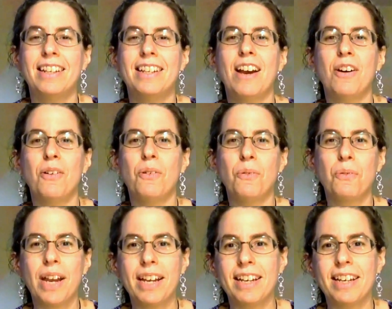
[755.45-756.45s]
Now,
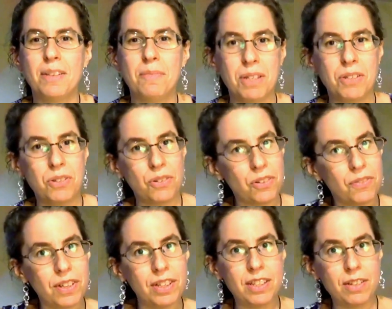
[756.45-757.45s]
rank can be sort of
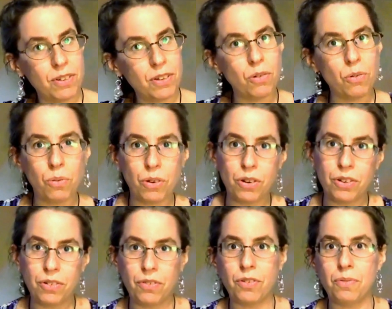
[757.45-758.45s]
a difficult
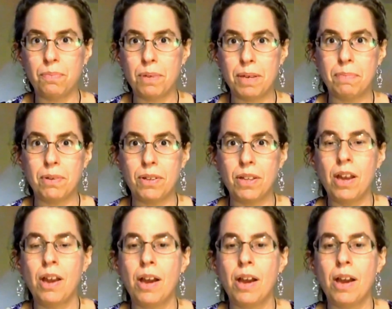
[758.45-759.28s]
word for people,